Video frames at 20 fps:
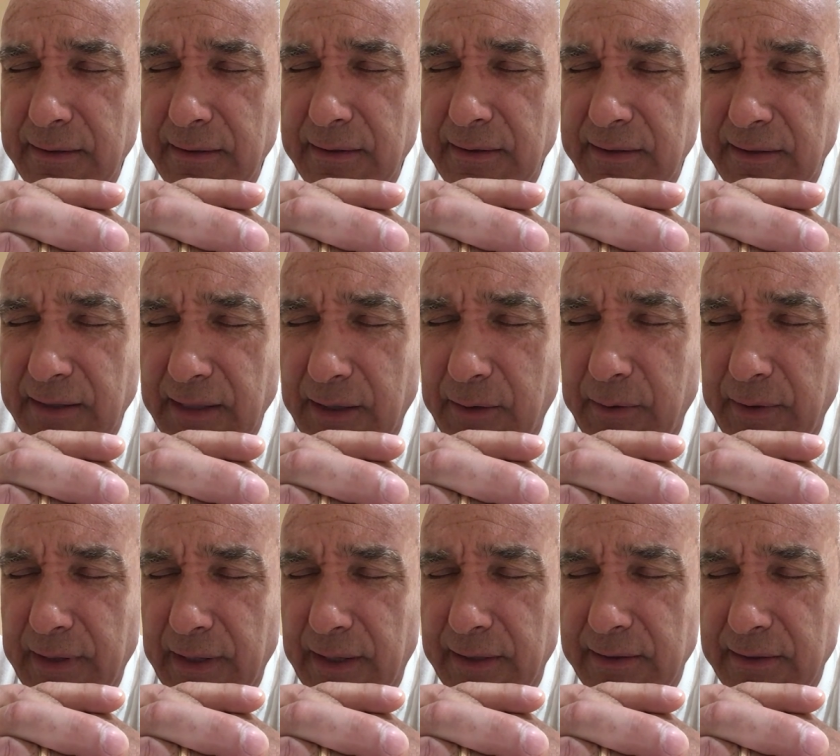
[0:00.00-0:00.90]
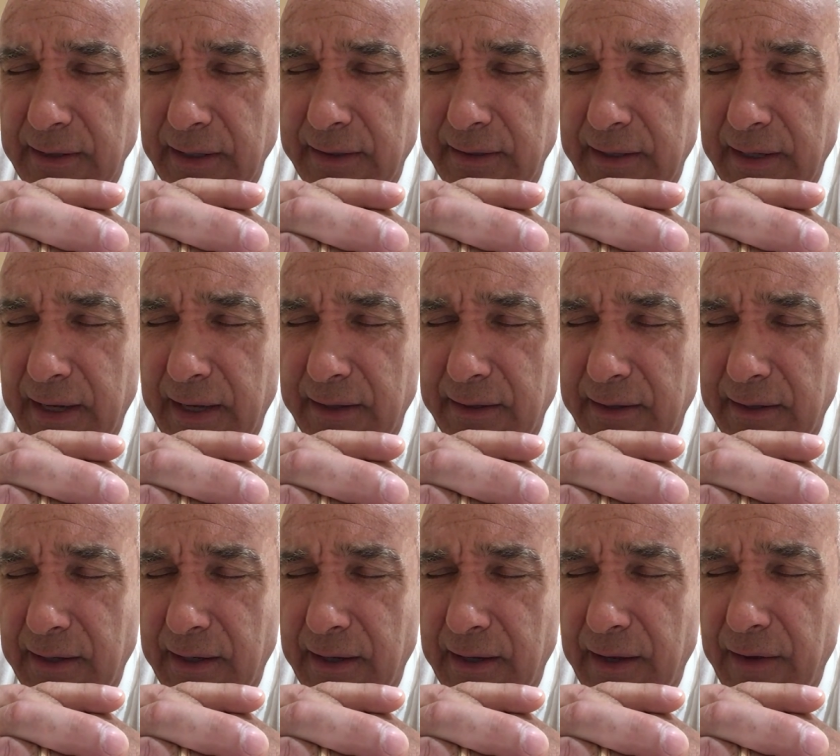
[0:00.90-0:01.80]
stick with us. Let that
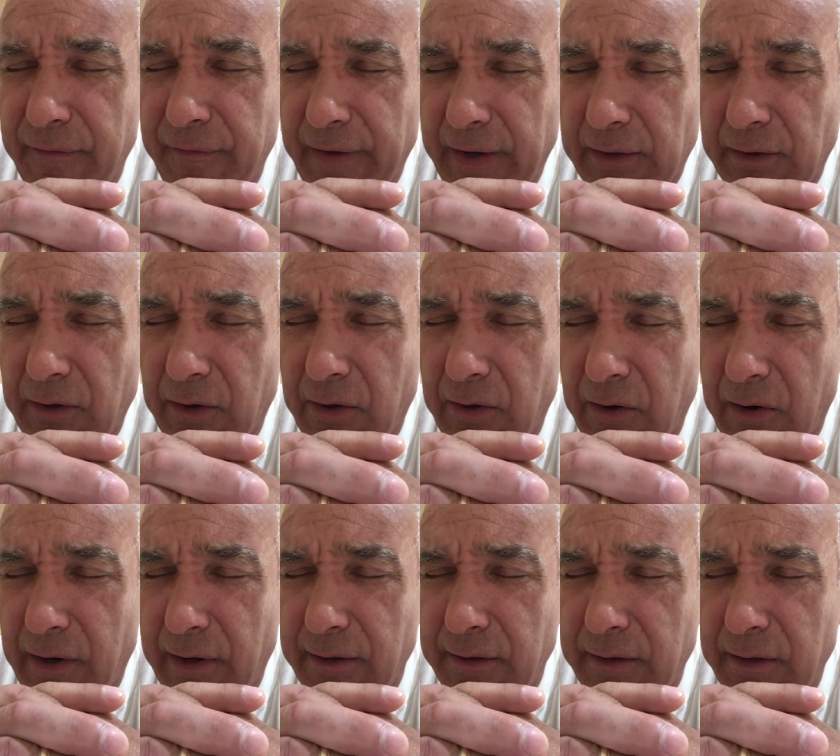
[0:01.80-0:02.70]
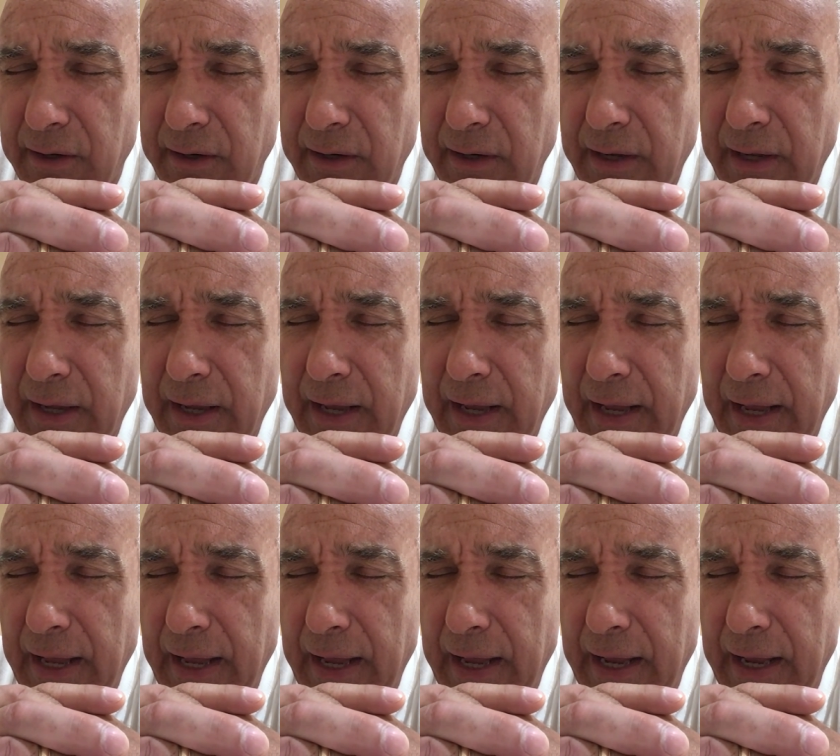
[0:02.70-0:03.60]
uh, affect our heart
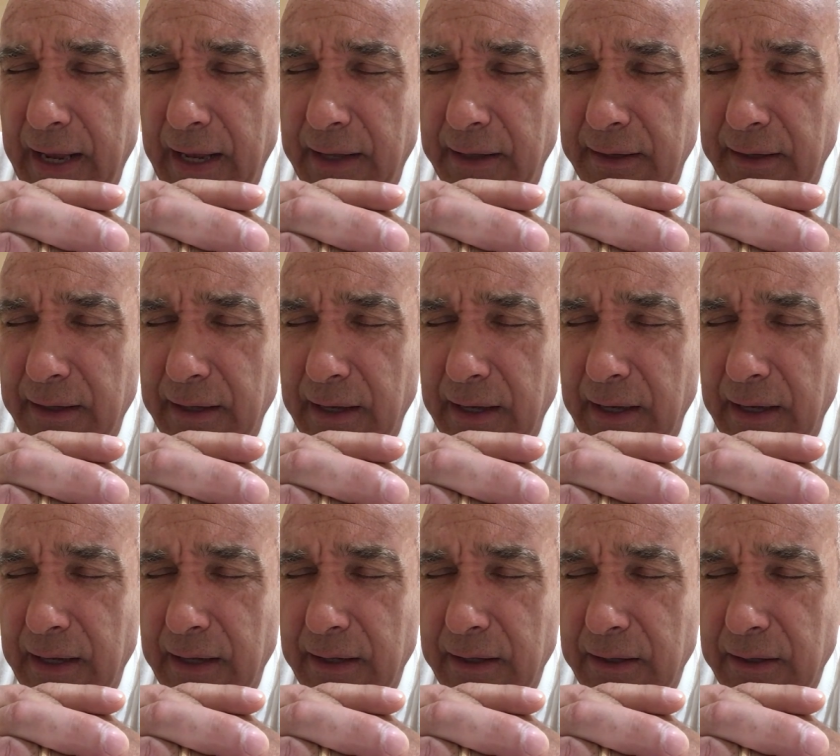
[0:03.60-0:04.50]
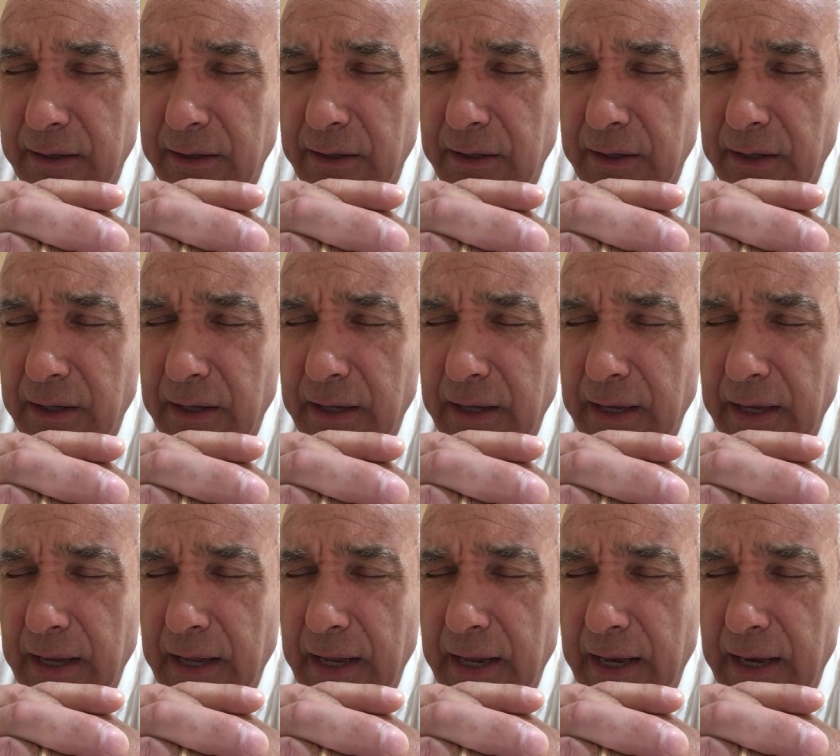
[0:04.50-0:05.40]
and uh,
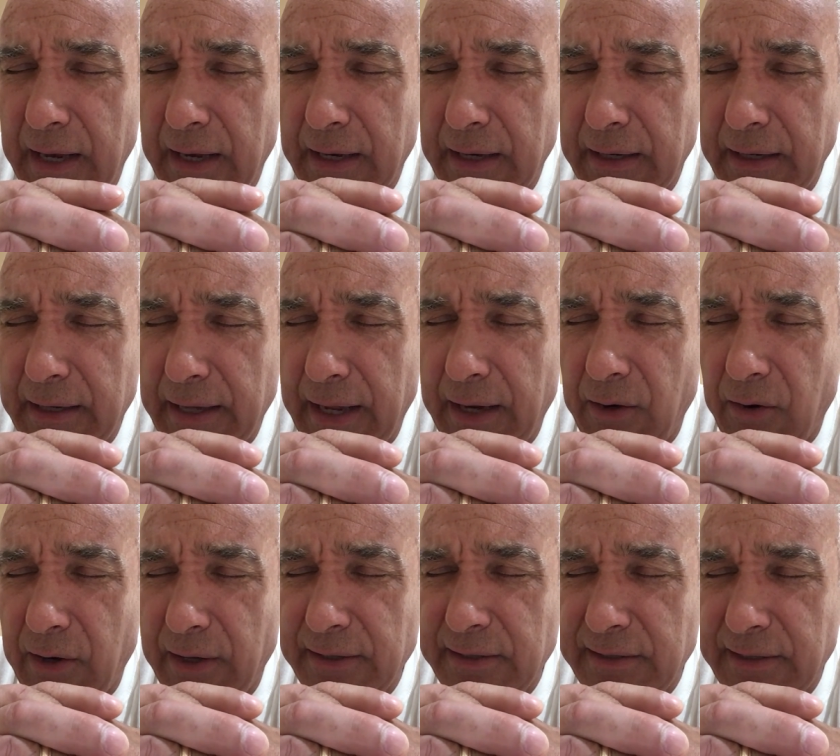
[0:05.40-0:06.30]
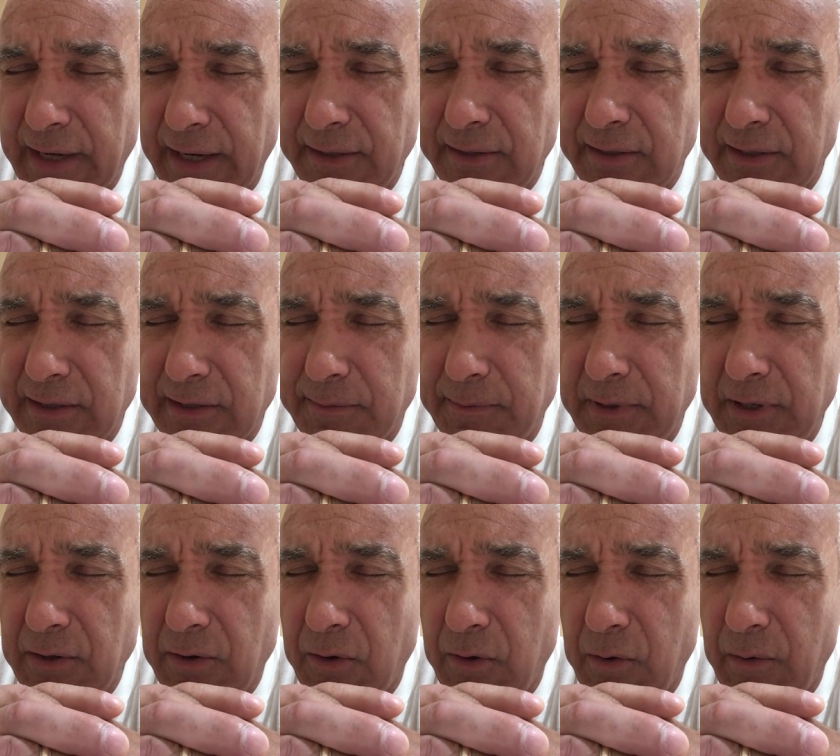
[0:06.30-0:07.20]
let our senses
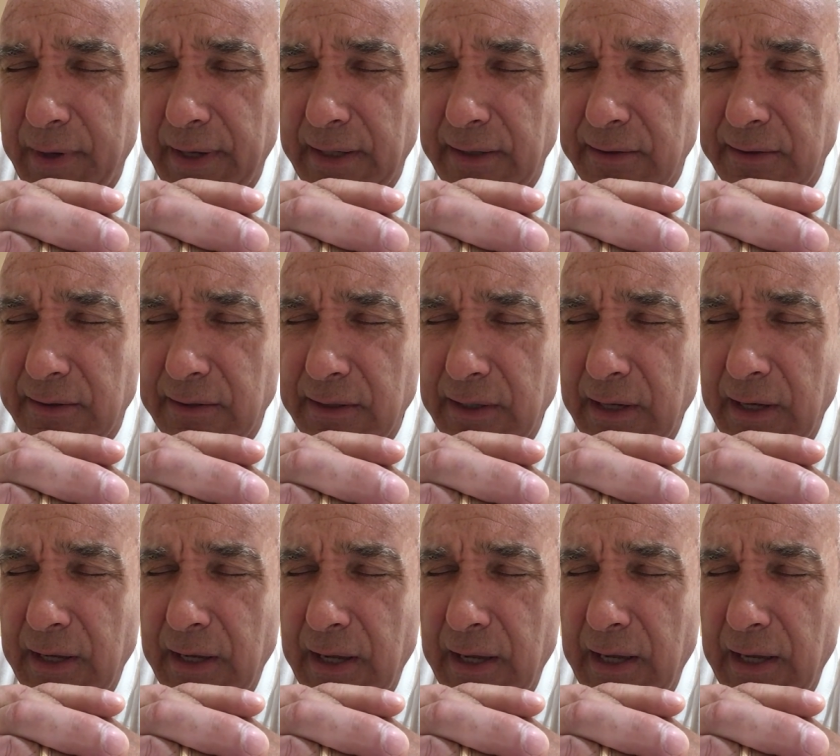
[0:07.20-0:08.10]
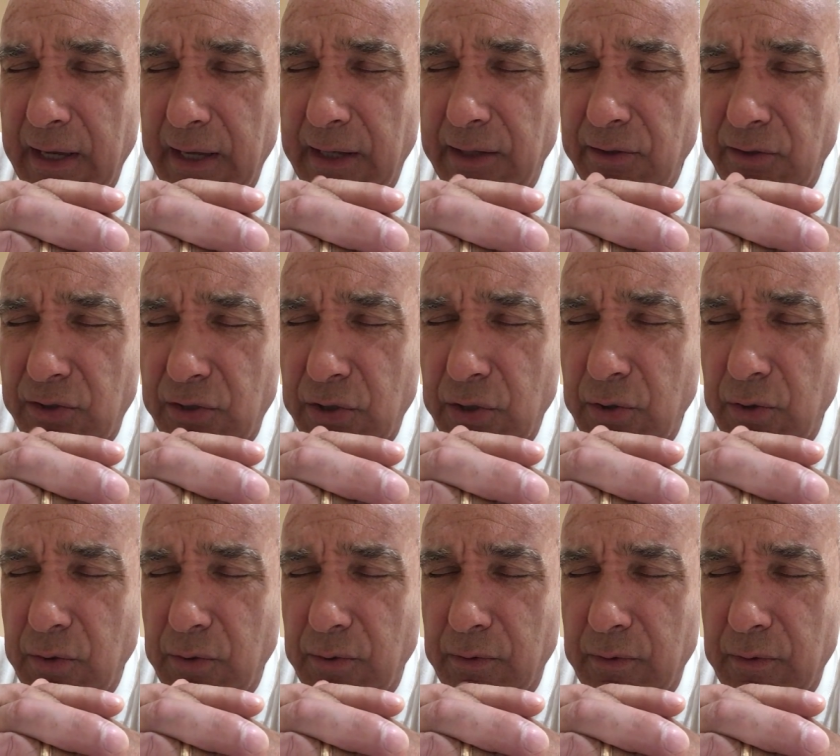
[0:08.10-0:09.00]
be always in
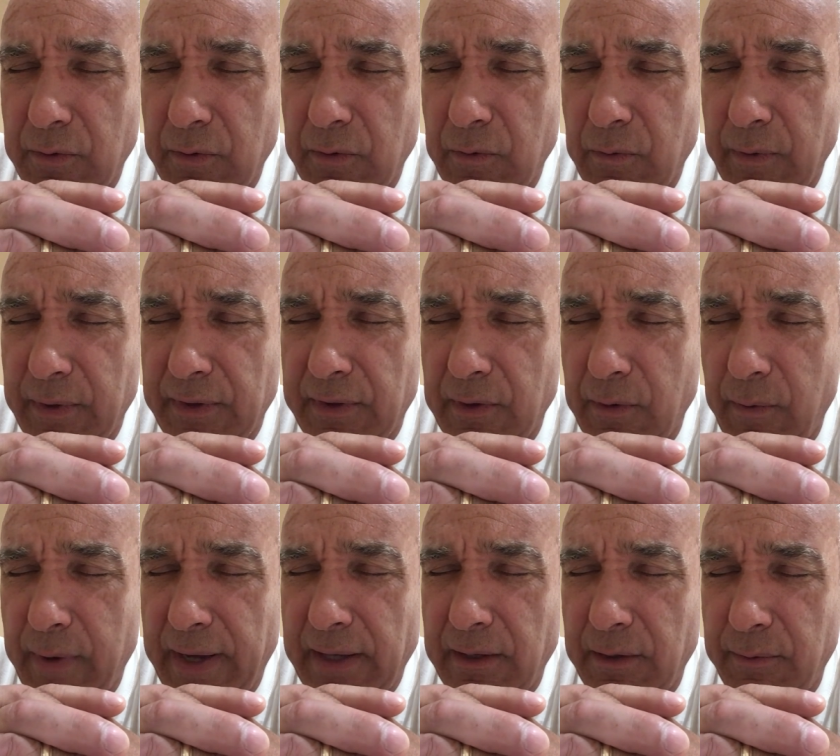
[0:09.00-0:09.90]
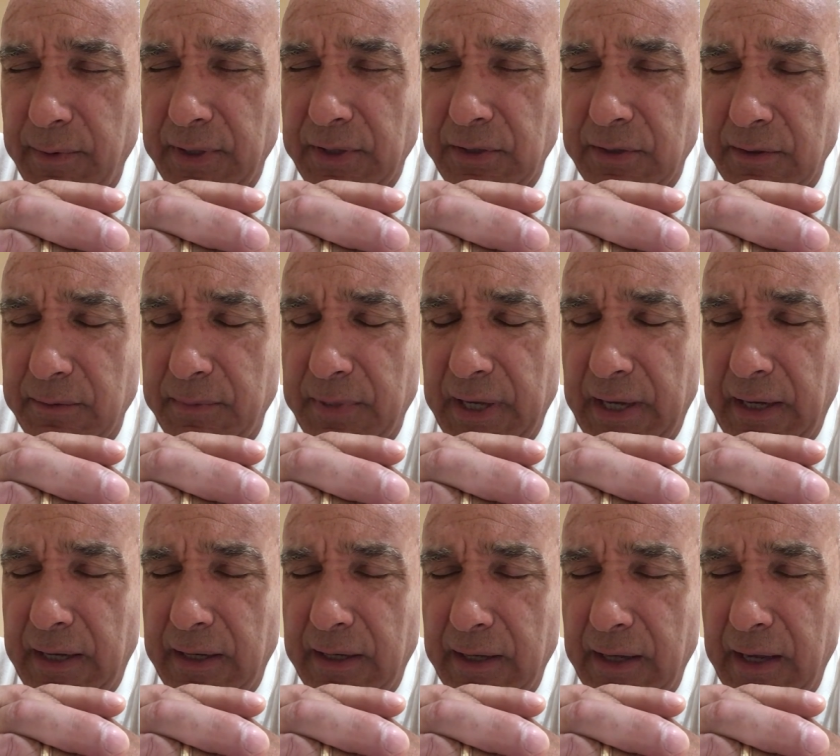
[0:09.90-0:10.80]
tune with the way that we should
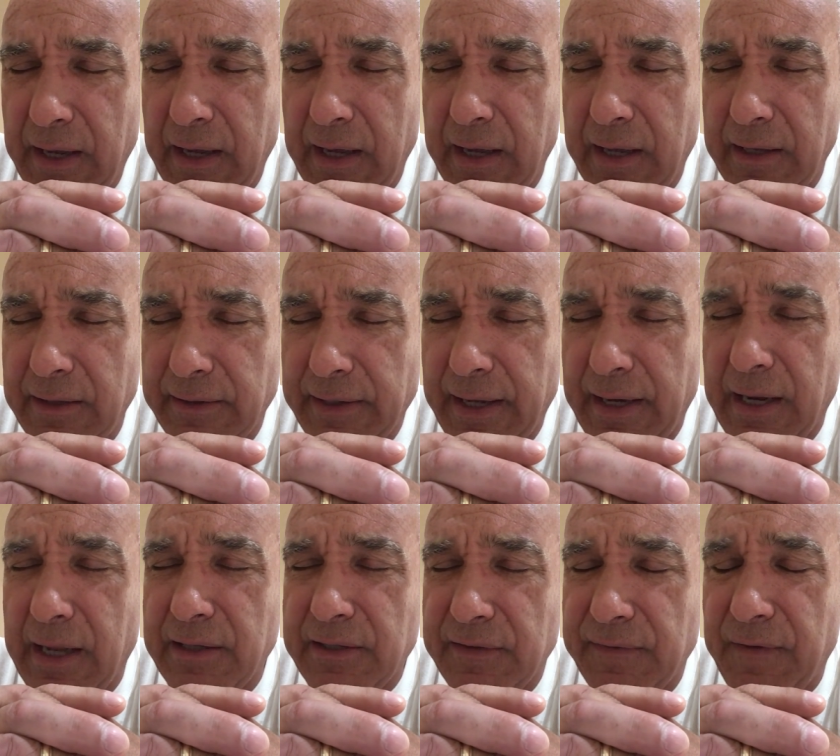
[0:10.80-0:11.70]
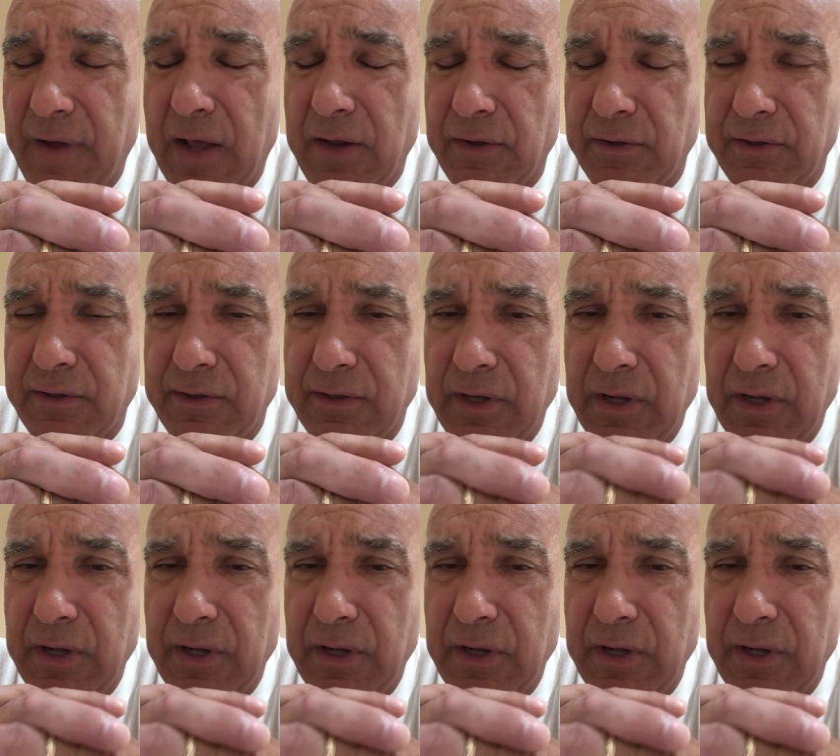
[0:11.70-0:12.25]
be. Uh, let us follow